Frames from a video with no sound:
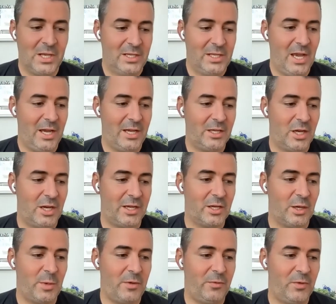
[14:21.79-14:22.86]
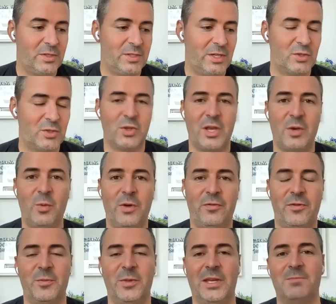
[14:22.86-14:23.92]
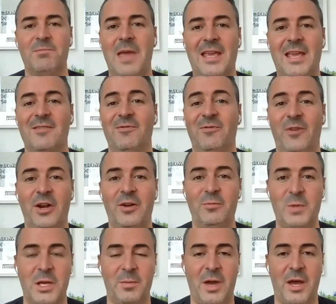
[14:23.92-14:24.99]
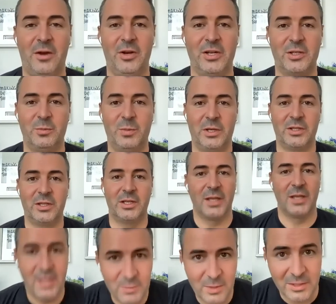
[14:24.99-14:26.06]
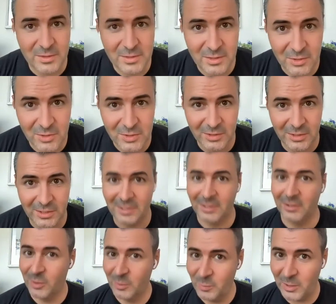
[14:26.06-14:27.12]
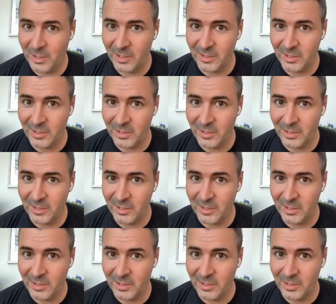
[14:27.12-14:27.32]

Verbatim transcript: yeah I, cu- I cut my friend's hair so they went from like making fun of me about it to being like hey man seriously can you give me a